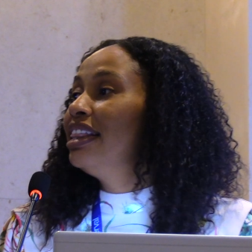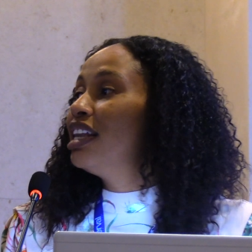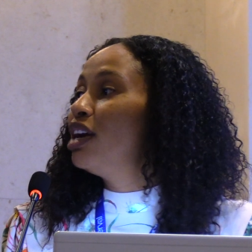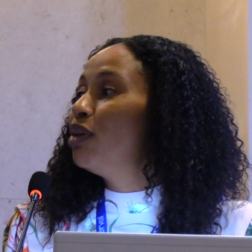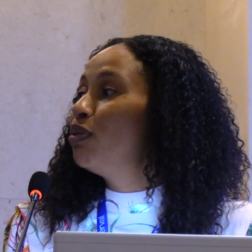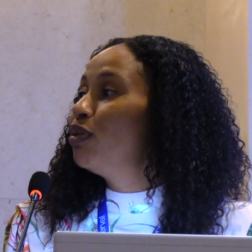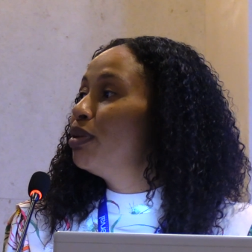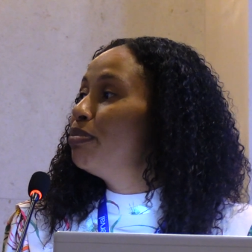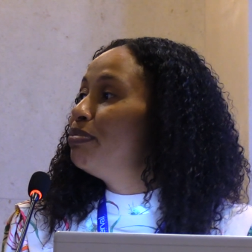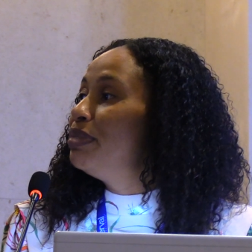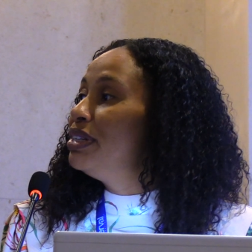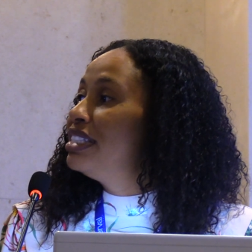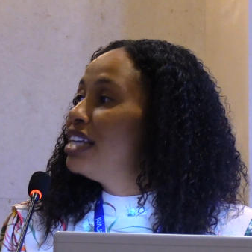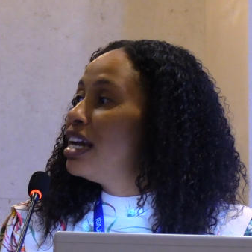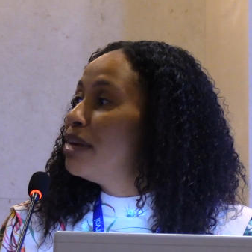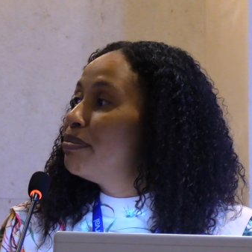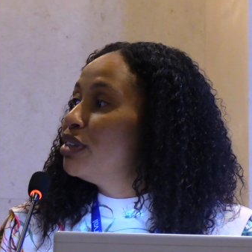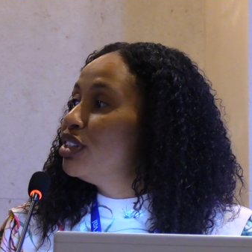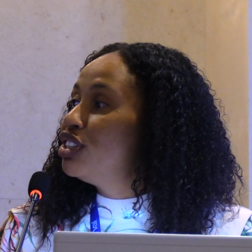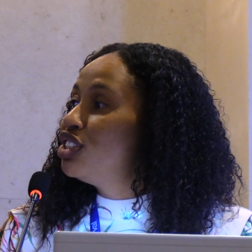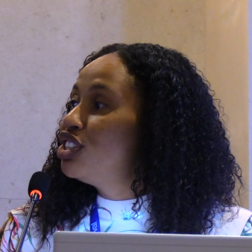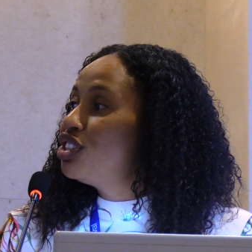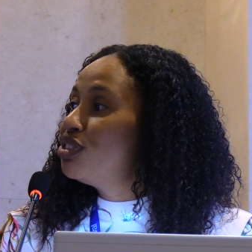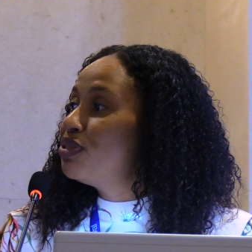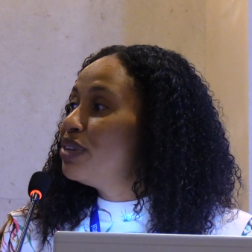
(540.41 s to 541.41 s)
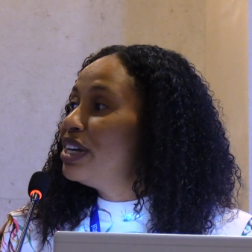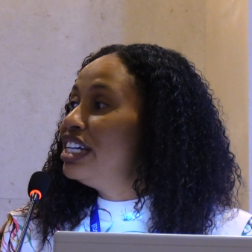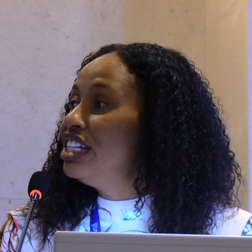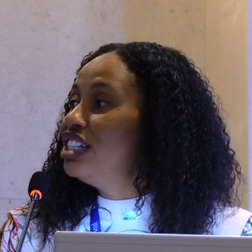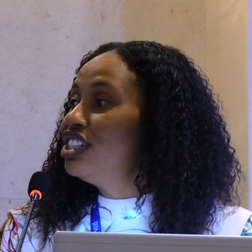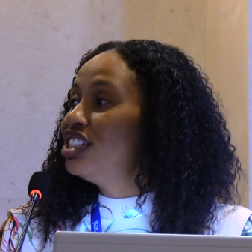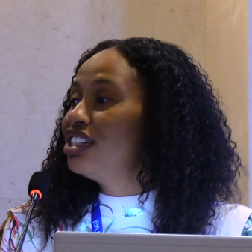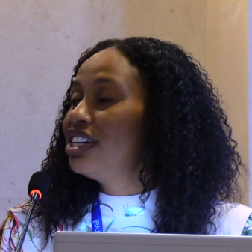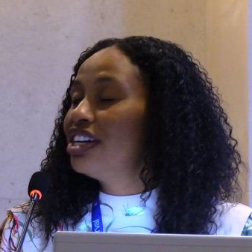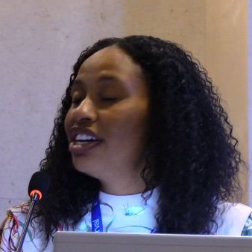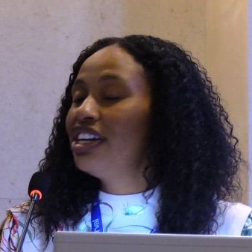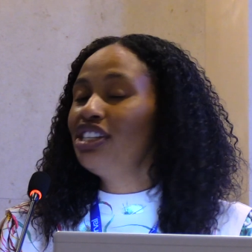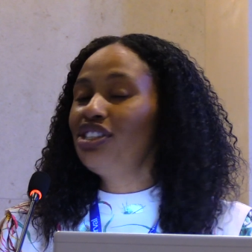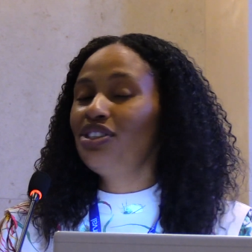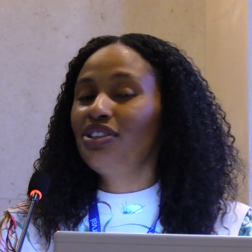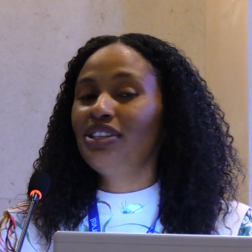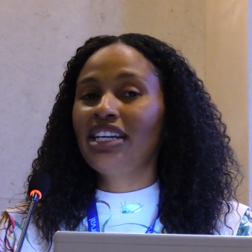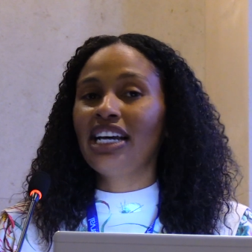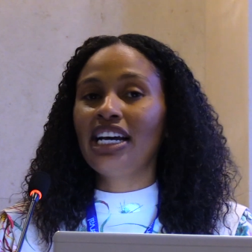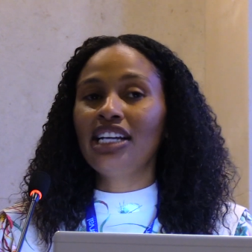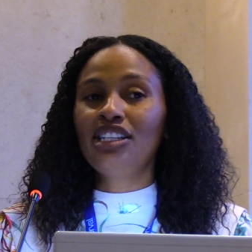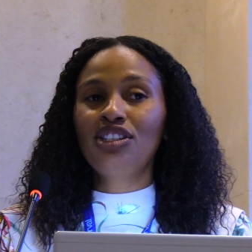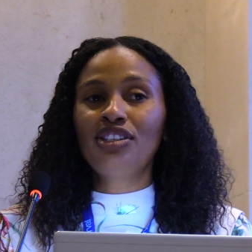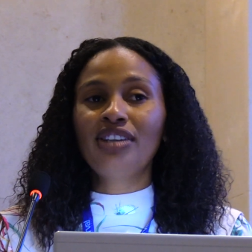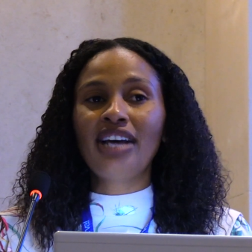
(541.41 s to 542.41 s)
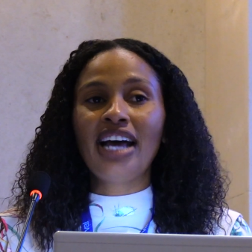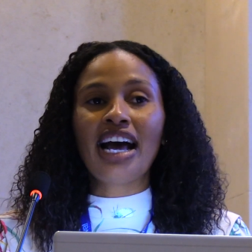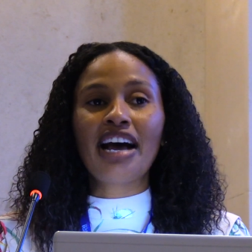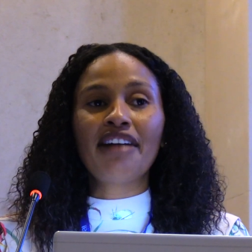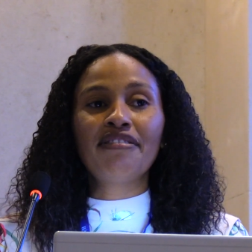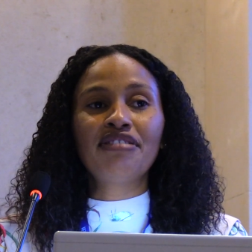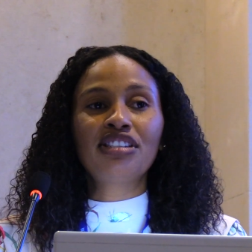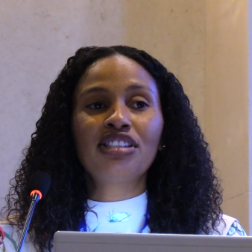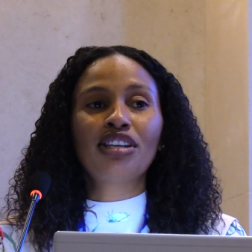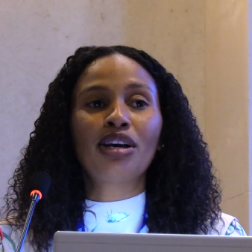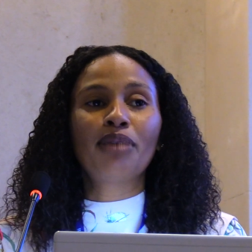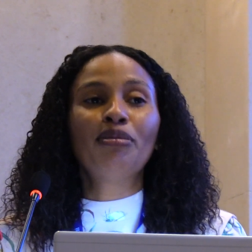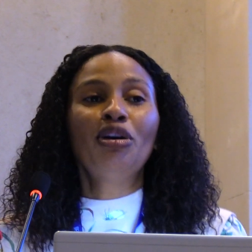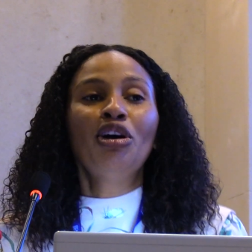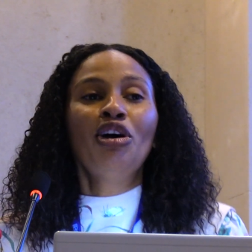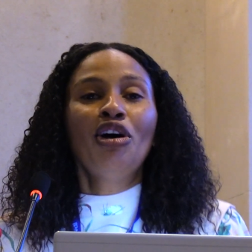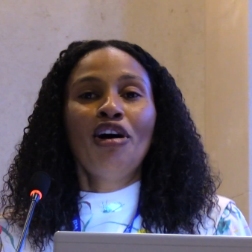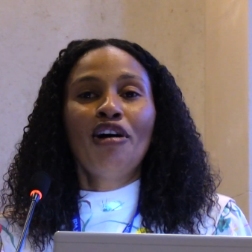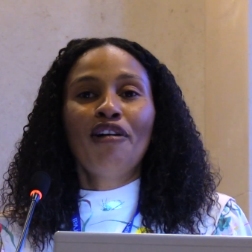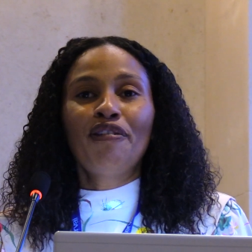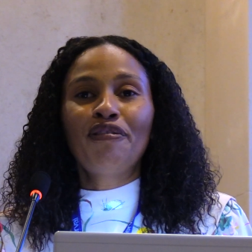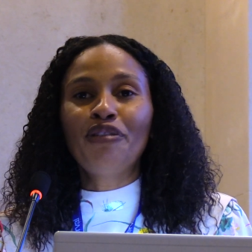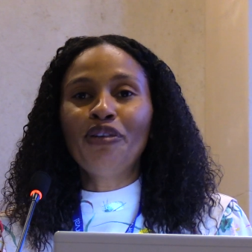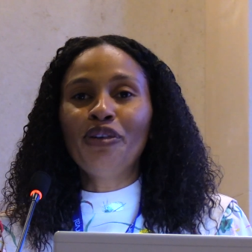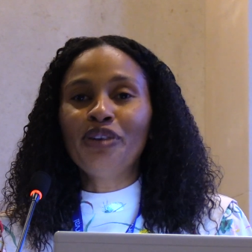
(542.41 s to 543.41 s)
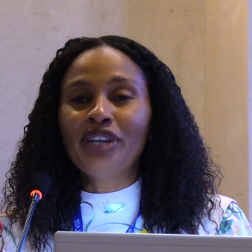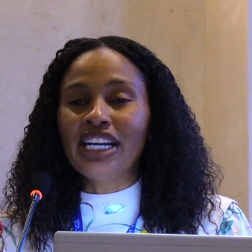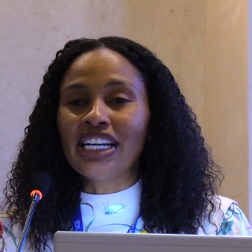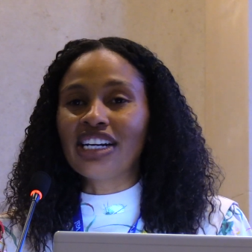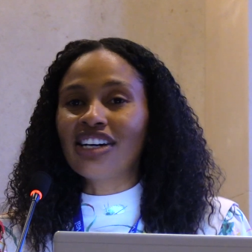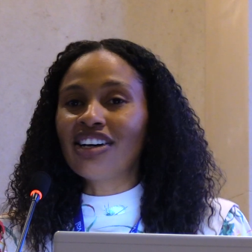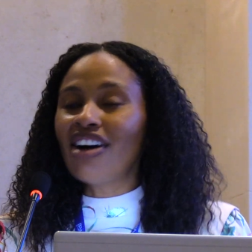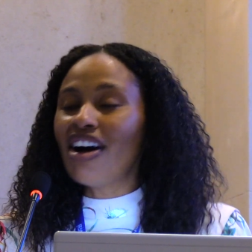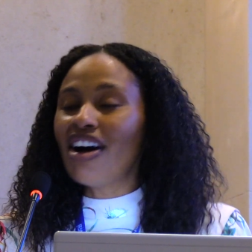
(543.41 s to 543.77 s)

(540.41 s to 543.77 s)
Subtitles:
There will be demonstrations. You get to have some food and